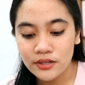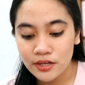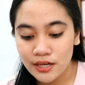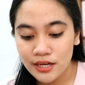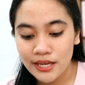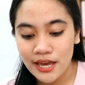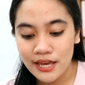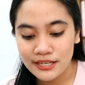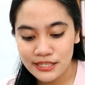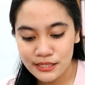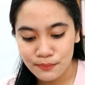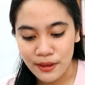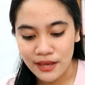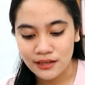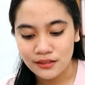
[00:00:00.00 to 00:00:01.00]
really
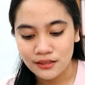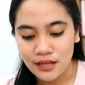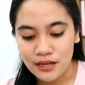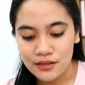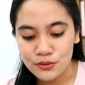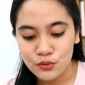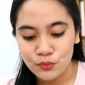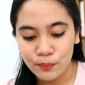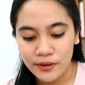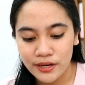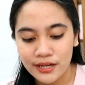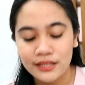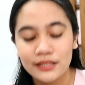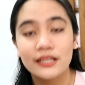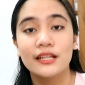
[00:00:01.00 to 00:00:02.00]
expect na super
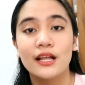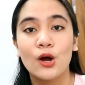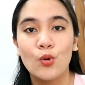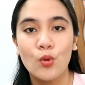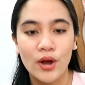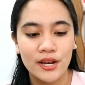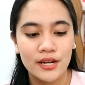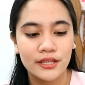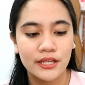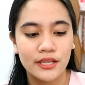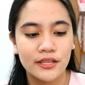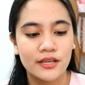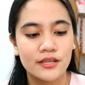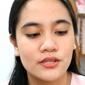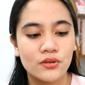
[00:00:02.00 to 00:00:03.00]
ganda ng
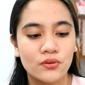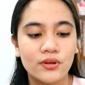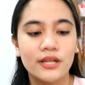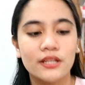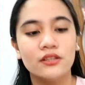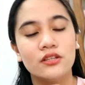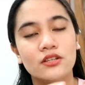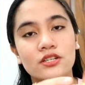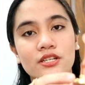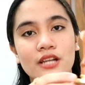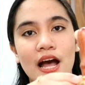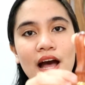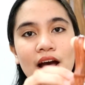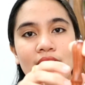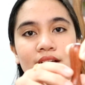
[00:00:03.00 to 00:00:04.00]
quality niya. So, ganito
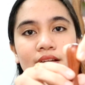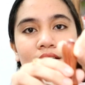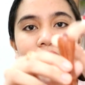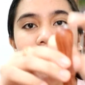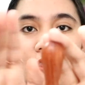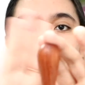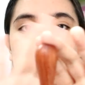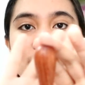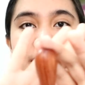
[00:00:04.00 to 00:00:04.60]
siya. The